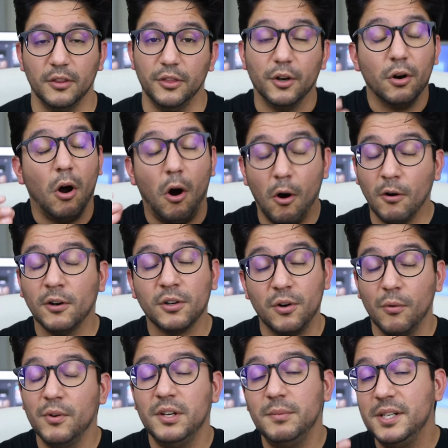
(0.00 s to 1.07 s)
There are
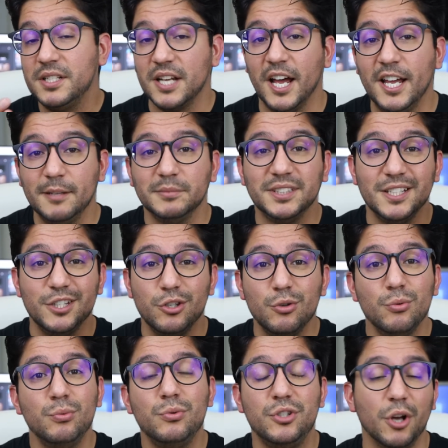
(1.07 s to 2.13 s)
going to be times that
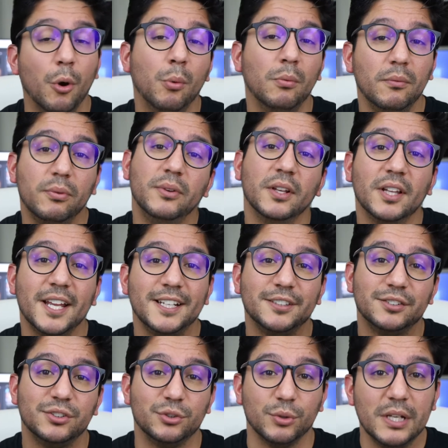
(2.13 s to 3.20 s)
you don't feel like
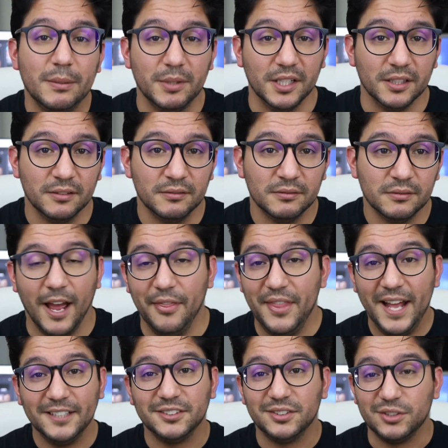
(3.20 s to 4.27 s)
streaming, and
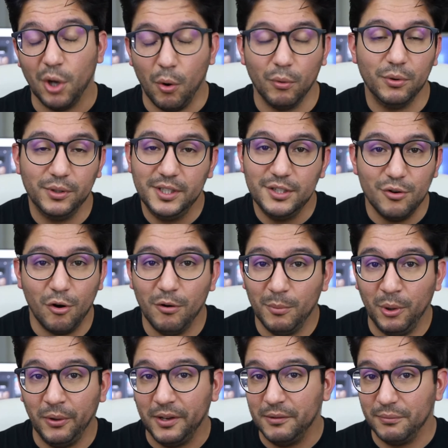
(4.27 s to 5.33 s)
that's totally
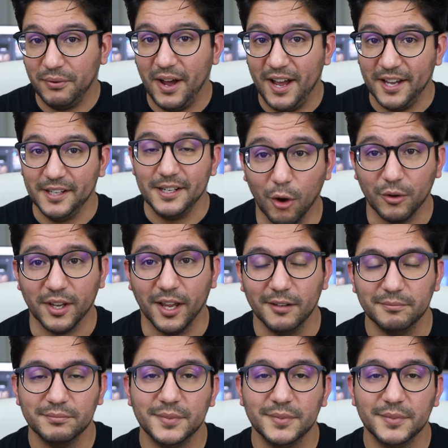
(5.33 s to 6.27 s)
normal and fine. Okay.